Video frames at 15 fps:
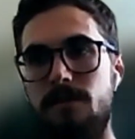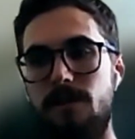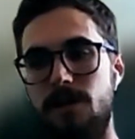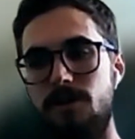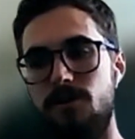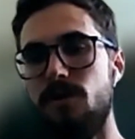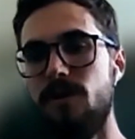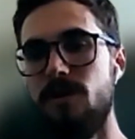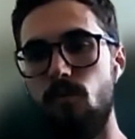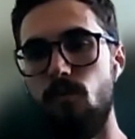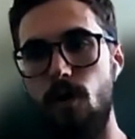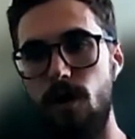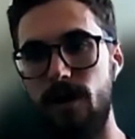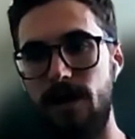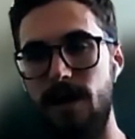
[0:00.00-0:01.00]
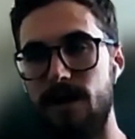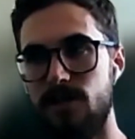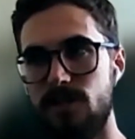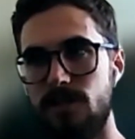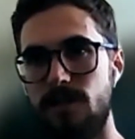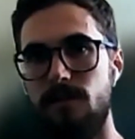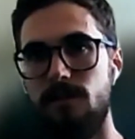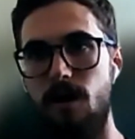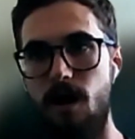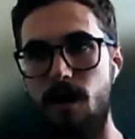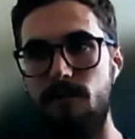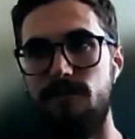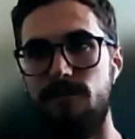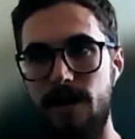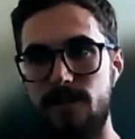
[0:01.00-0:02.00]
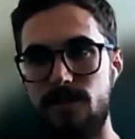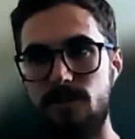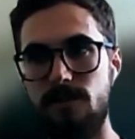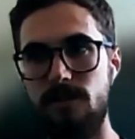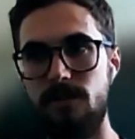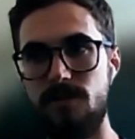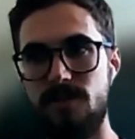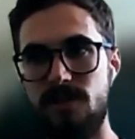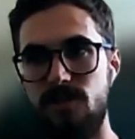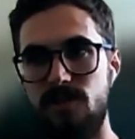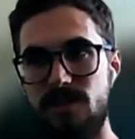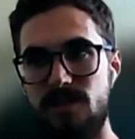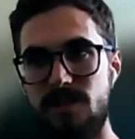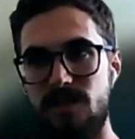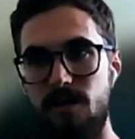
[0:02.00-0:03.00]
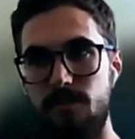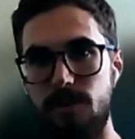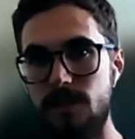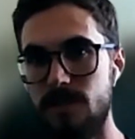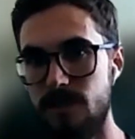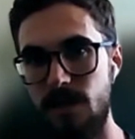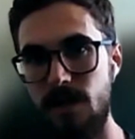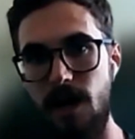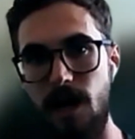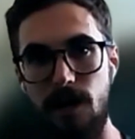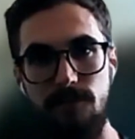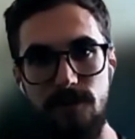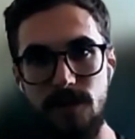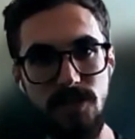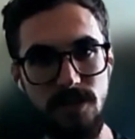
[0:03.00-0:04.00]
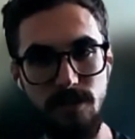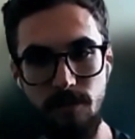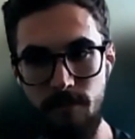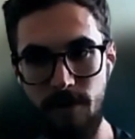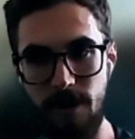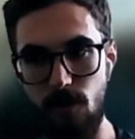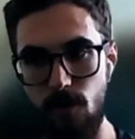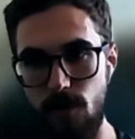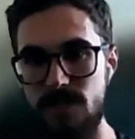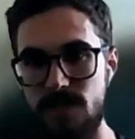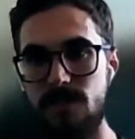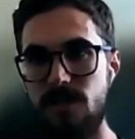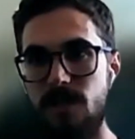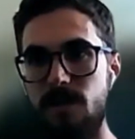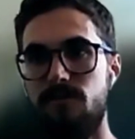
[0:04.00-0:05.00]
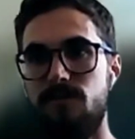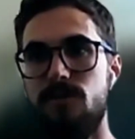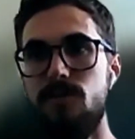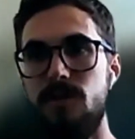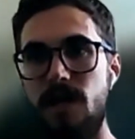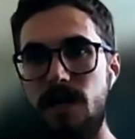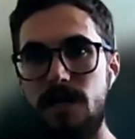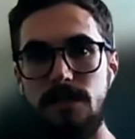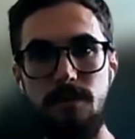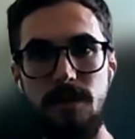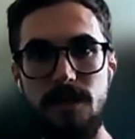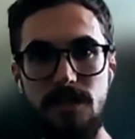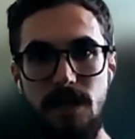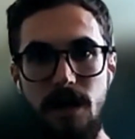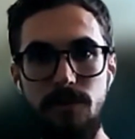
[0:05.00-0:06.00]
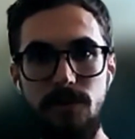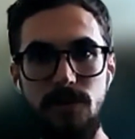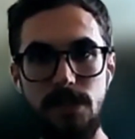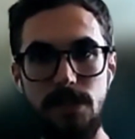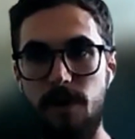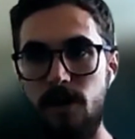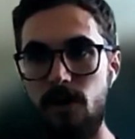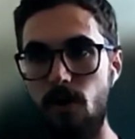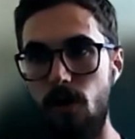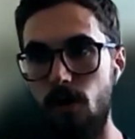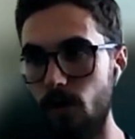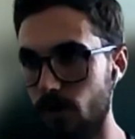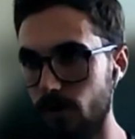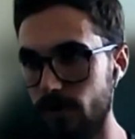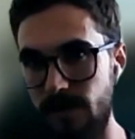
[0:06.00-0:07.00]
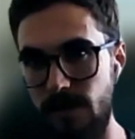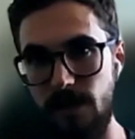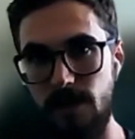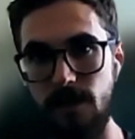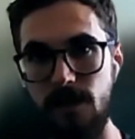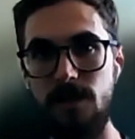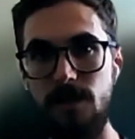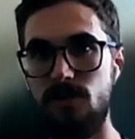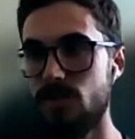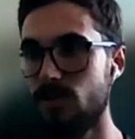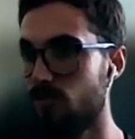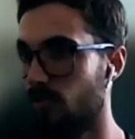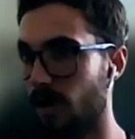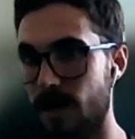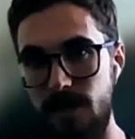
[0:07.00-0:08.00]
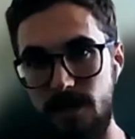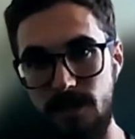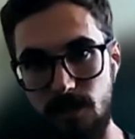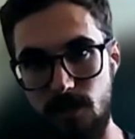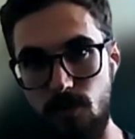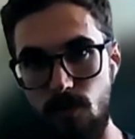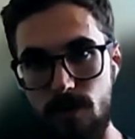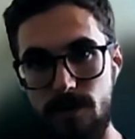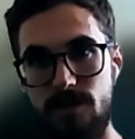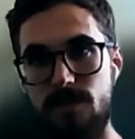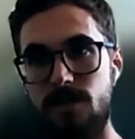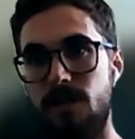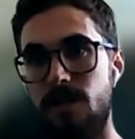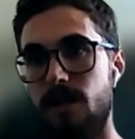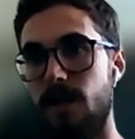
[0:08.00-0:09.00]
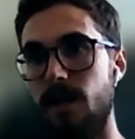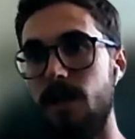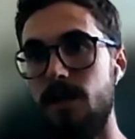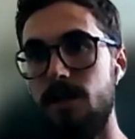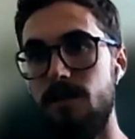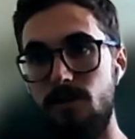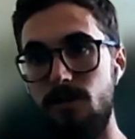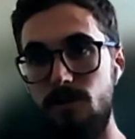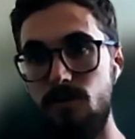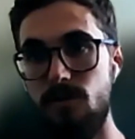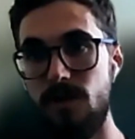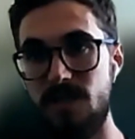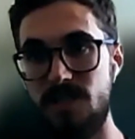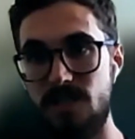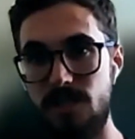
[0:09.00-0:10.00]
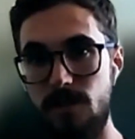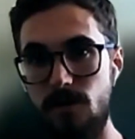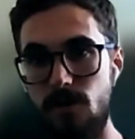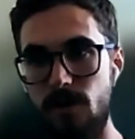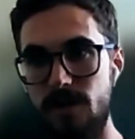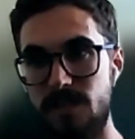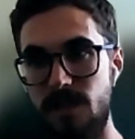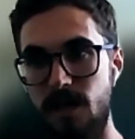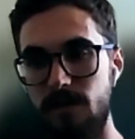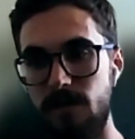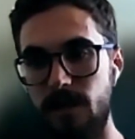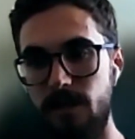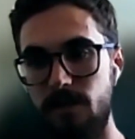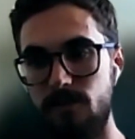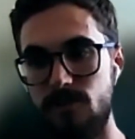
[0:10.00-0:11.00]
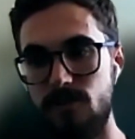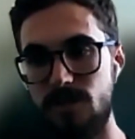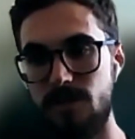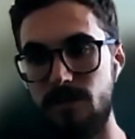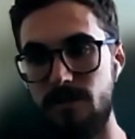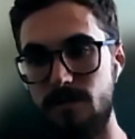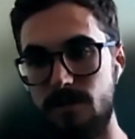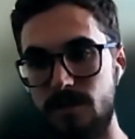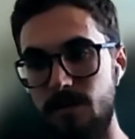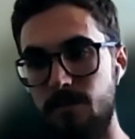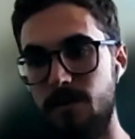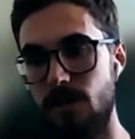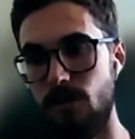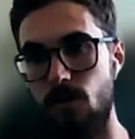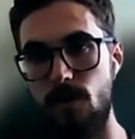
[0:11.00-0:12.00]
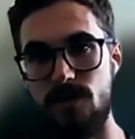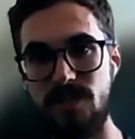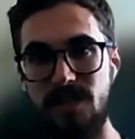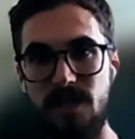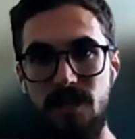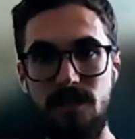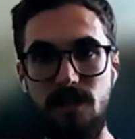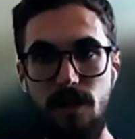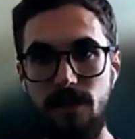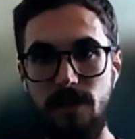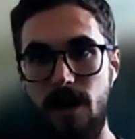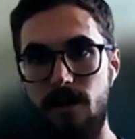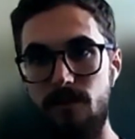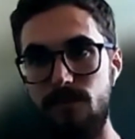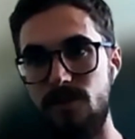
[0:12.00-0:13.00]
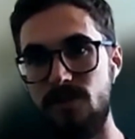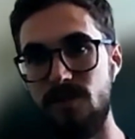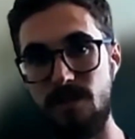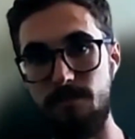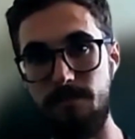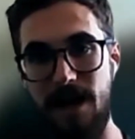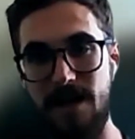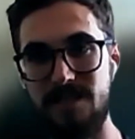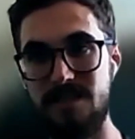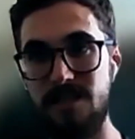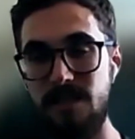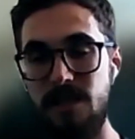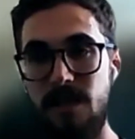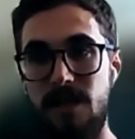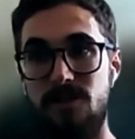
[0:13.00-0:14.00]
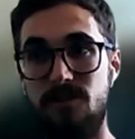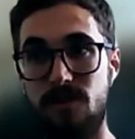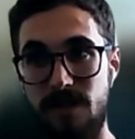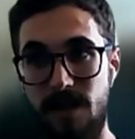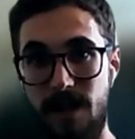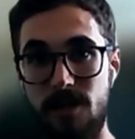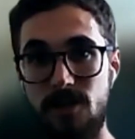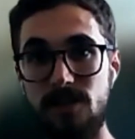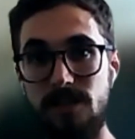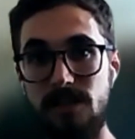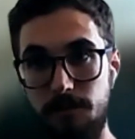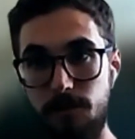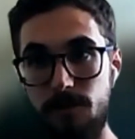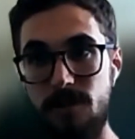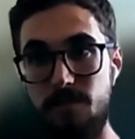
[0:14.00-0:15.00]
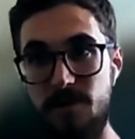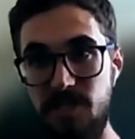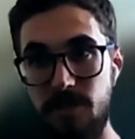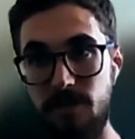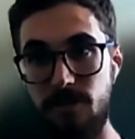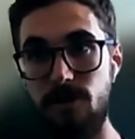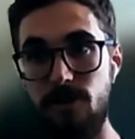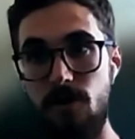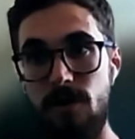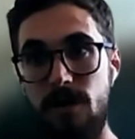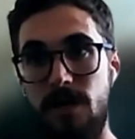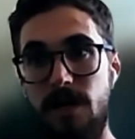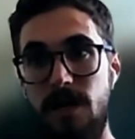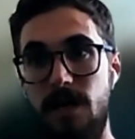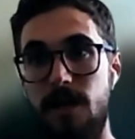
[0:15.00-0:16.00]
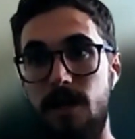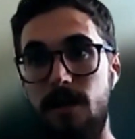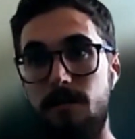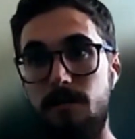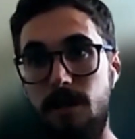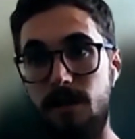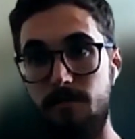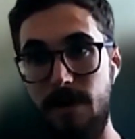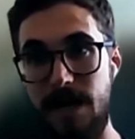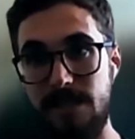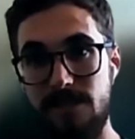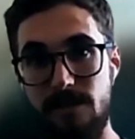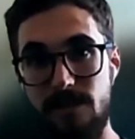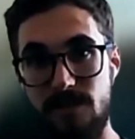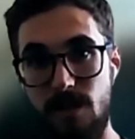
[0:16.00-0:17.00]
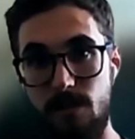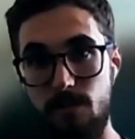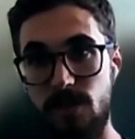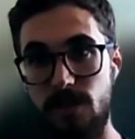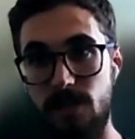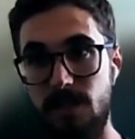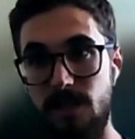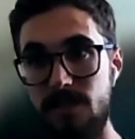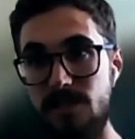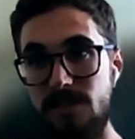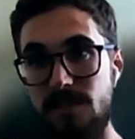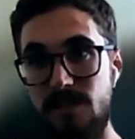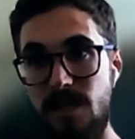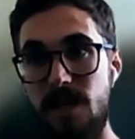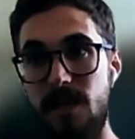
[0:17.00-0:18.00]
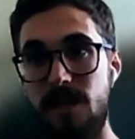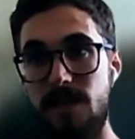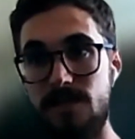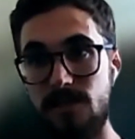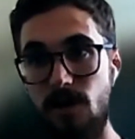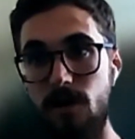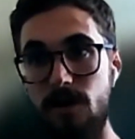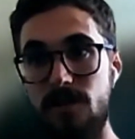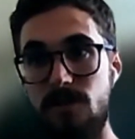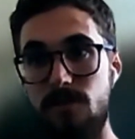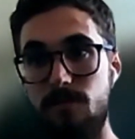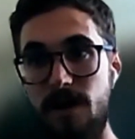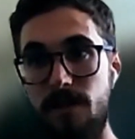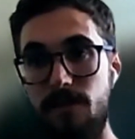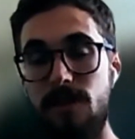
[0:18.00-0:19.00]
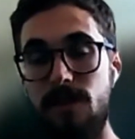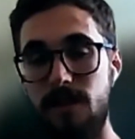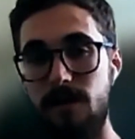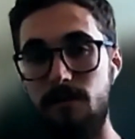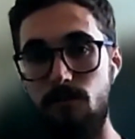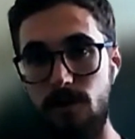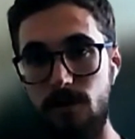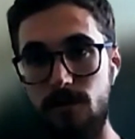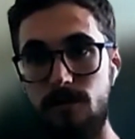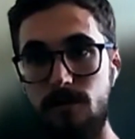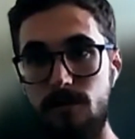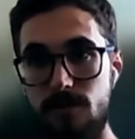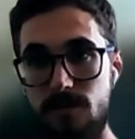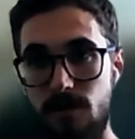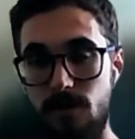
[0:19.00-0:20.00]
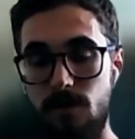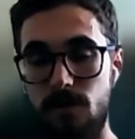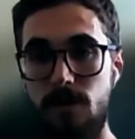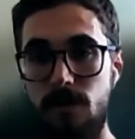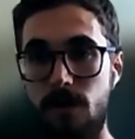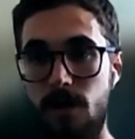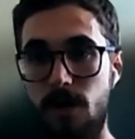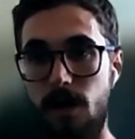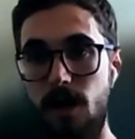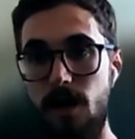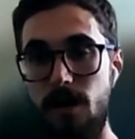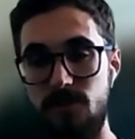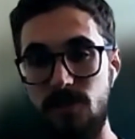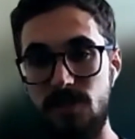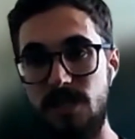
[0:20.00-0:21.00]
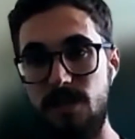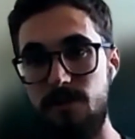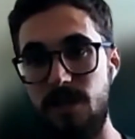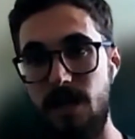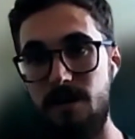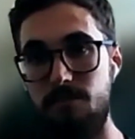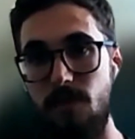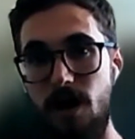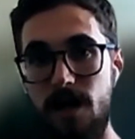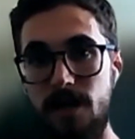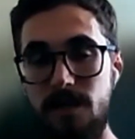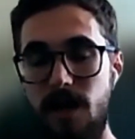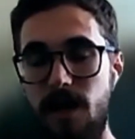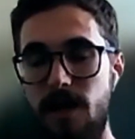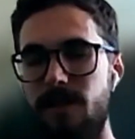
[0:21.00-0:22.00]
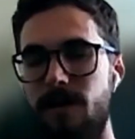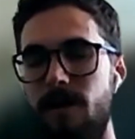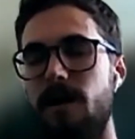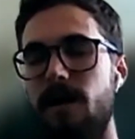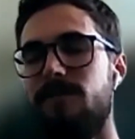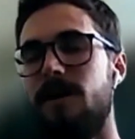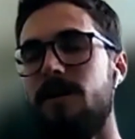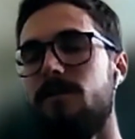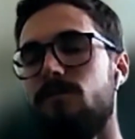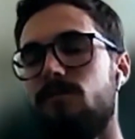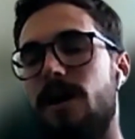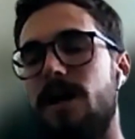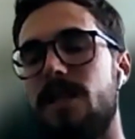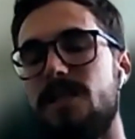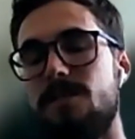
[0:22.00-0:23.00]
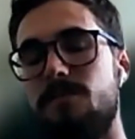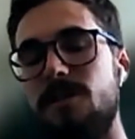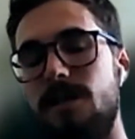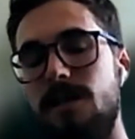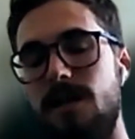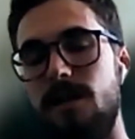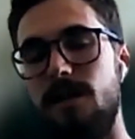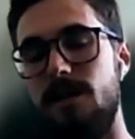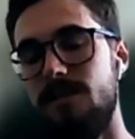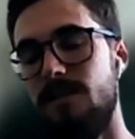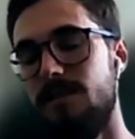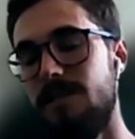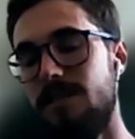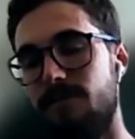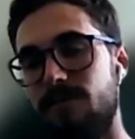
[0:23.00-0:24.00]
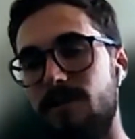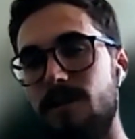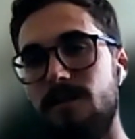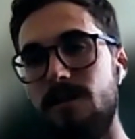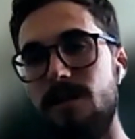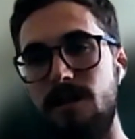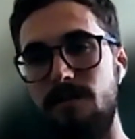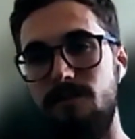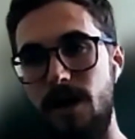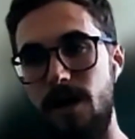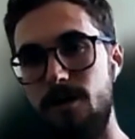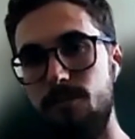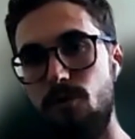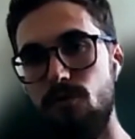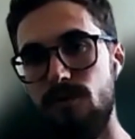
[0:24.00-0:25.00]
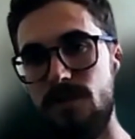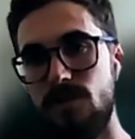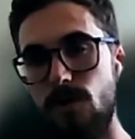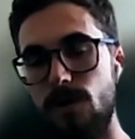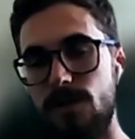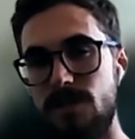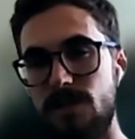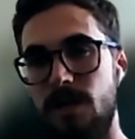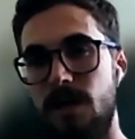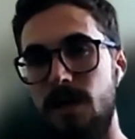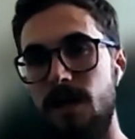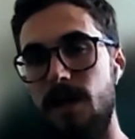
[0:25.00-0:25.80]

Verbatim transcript: then you can work actually a lot faster than those suggested timelines. I finished some of my courses in a few days because I would just spend all day just grinding in the course. And you can still, it's not like you're just skimming the course and getting nothing out of it just to pass it. You can actually learn the material and and master the subject. It doesn't take as long as you might think it will. So uh, just keep that in mind. I found I found Reddit to be a, uh, definitely an invaluable resource.